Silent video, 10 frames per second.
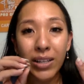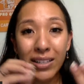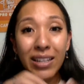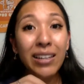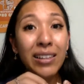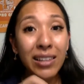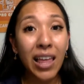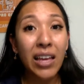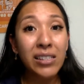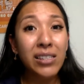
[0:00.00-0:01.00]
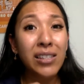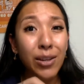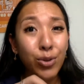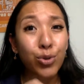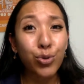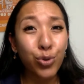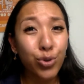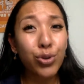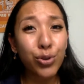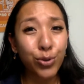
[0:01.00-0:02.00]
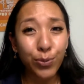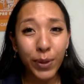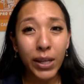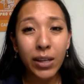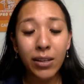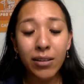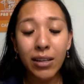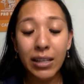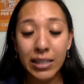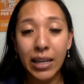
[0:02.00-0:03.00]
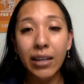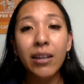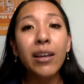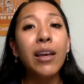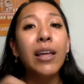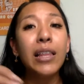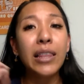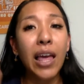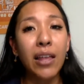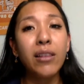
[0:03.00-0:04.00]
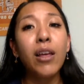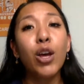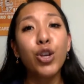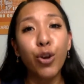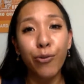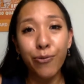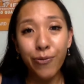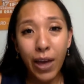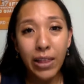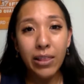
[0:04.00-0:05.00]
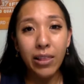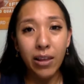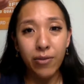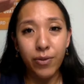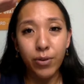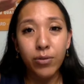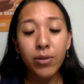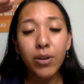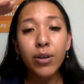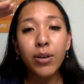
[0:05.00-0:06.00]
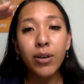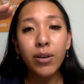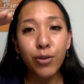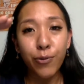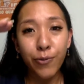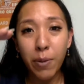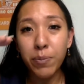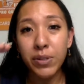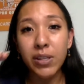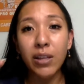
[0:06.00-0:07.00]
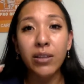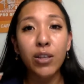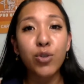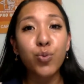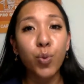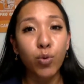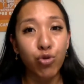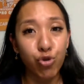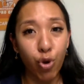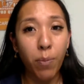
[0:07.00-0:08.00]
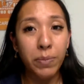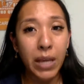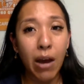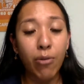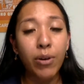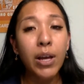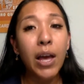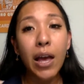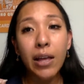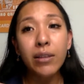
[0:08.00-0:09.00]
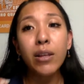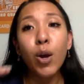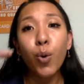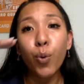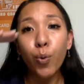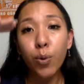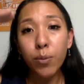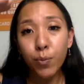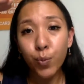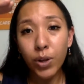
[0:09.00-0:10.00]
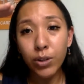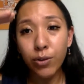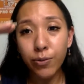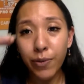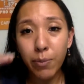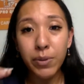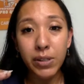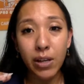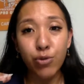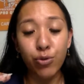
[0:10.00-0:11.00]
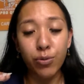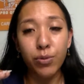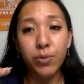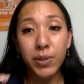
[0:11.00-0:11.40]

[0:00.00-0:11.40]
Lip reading: eating less than you used to be eating, then your fat level, your fat percentage will drop down. And when your fat percentage